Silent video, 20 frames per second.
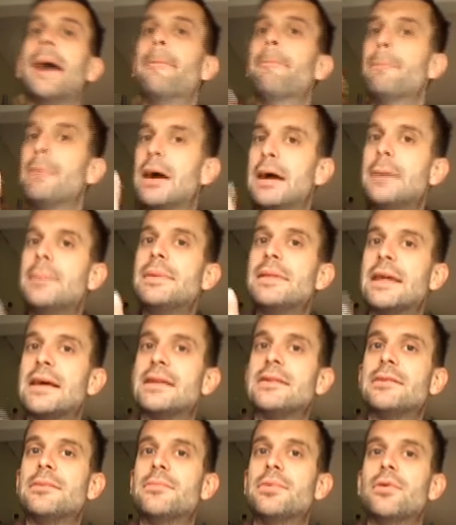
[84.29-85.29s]
and maybe
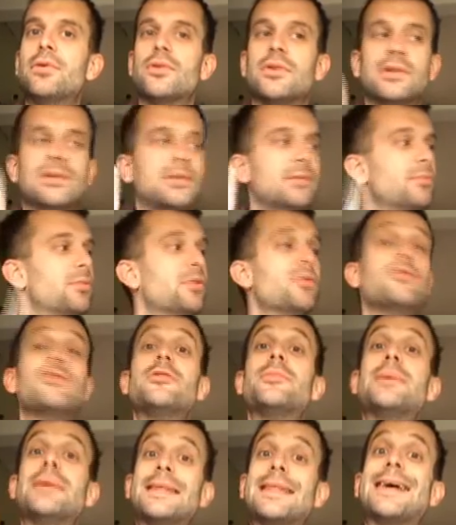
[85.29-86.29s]
that's important. It's important
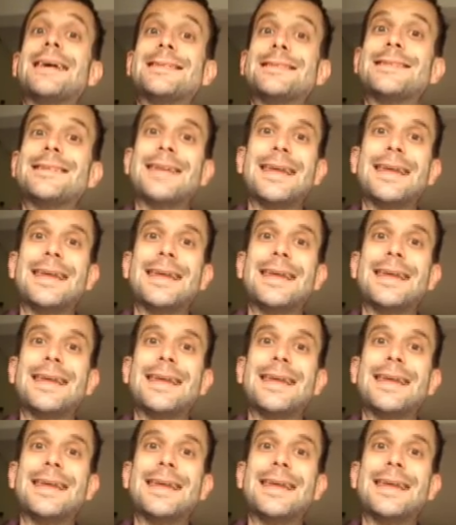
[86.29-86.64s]
to be that